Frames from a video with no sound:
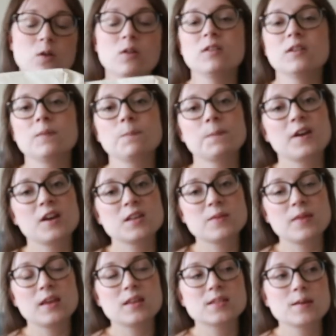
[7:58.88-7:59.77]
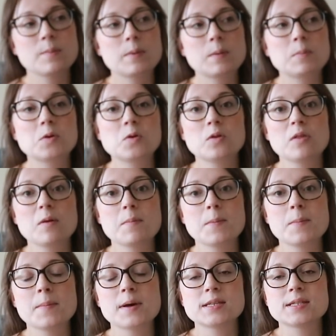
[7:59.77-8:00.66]
or I think some people call
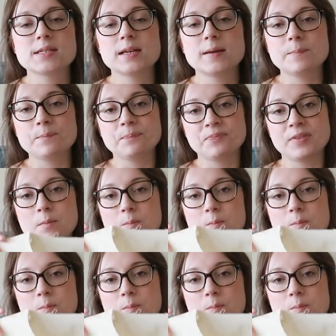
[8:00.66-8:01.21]
them a muslin,